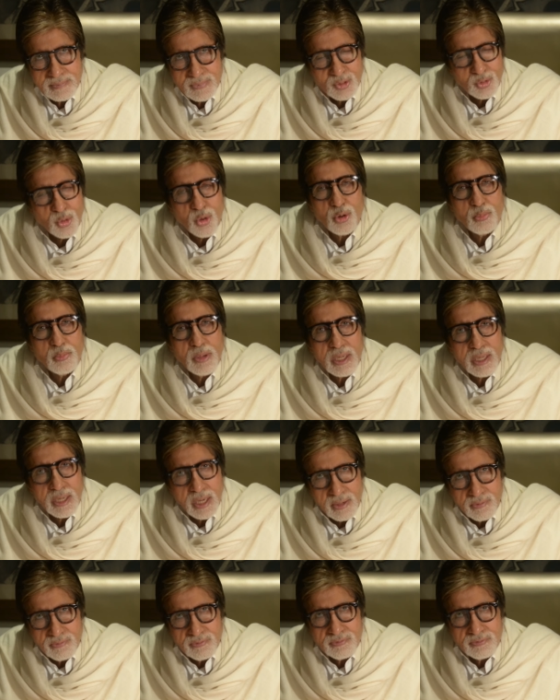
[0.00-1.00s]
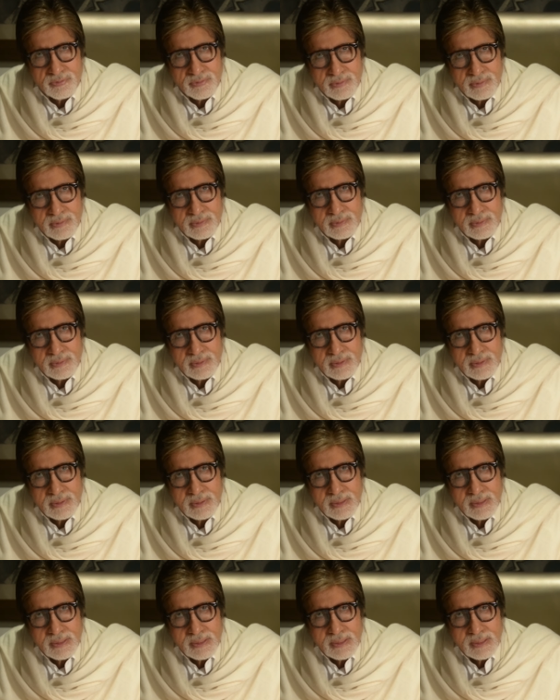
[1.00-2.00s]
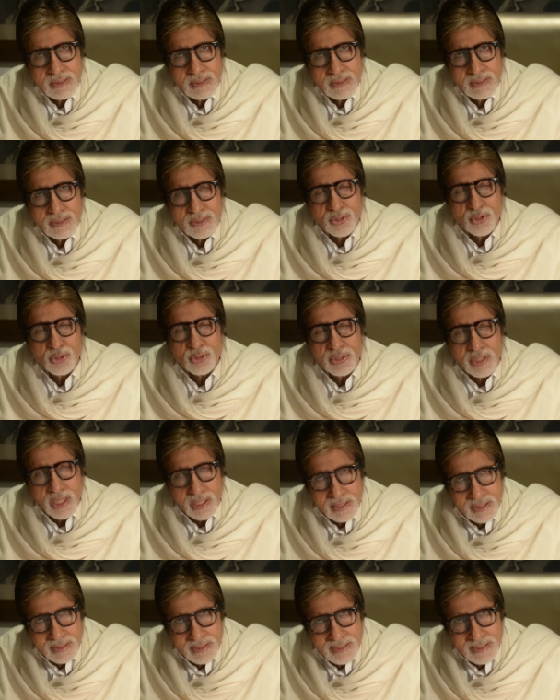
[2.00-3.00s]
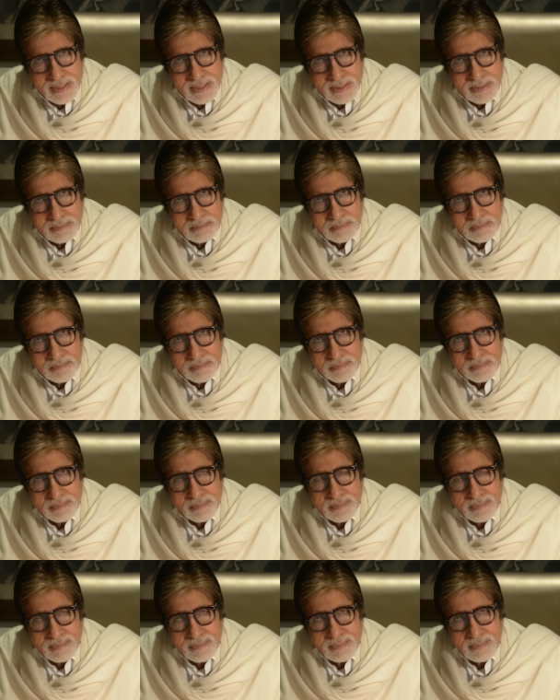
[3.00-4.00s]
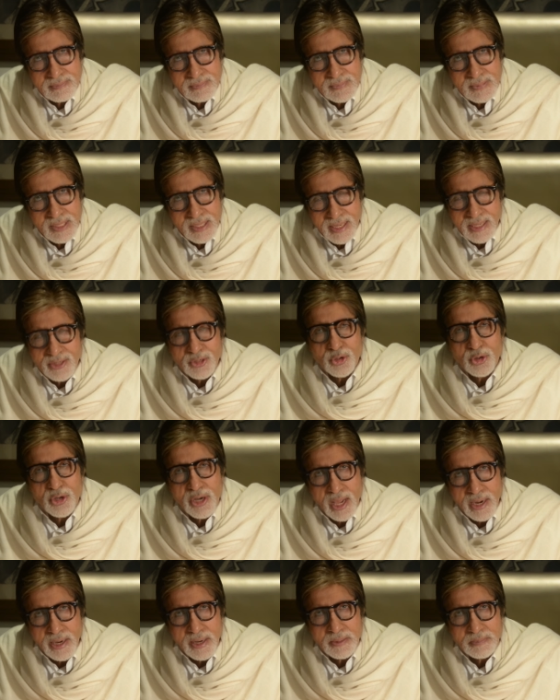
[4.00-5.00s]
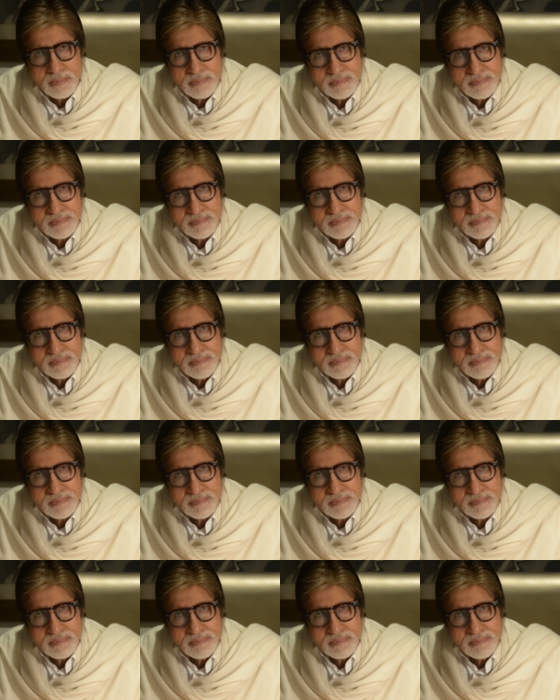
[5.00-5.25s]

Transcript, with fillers: With all my love, your Dadaji and your Nana.